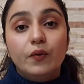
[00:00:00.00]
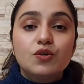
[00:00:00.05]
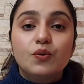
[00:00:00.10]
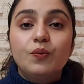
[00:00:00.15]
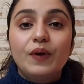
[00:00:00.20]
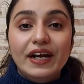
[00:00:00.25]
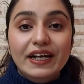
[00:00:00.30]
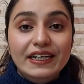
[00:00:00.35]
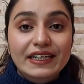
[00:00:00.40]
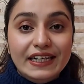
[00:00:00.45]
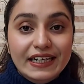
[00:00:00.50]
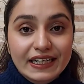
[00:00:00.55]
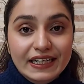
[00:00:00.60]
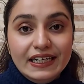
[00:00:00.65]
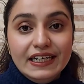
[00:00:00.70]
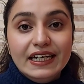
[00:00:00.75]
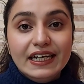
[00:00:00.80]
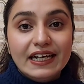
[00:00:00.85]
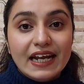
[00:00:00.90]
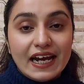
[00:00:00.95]
when
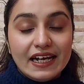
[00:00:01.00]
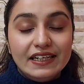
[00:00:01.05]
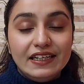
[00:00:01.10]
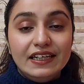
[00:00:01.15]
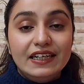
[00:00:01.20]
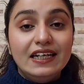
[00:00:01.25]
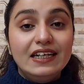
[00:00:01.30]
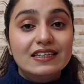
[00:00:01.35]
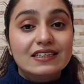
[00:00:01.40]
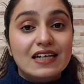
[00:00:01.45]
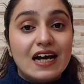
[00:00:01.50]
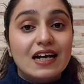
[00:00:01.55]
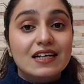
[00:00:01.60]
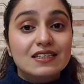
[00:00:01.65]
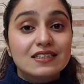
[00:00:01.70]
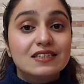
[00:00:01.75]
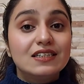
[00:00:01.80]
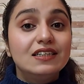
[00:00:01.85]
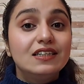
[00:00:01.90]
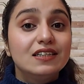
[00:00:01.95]
DT and IDT is
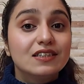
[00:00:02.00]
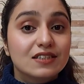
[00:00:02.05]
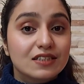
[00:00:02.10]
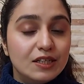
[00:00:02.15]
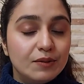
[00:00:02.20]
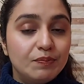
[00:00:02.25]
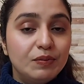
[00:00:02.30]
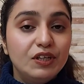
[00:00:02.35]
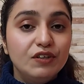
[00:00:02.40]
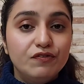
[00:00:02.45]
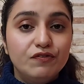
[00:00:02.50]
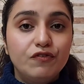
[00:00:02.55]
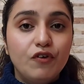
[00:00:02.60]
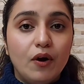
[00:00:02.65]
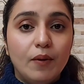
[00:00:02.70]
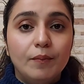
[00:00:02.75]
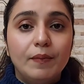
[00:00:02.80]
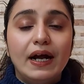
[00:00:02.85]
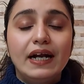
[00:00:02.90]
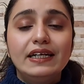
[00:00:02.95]
asked in descriptive
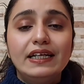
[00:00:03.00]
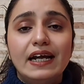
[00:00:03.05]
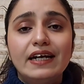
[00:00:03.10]
format,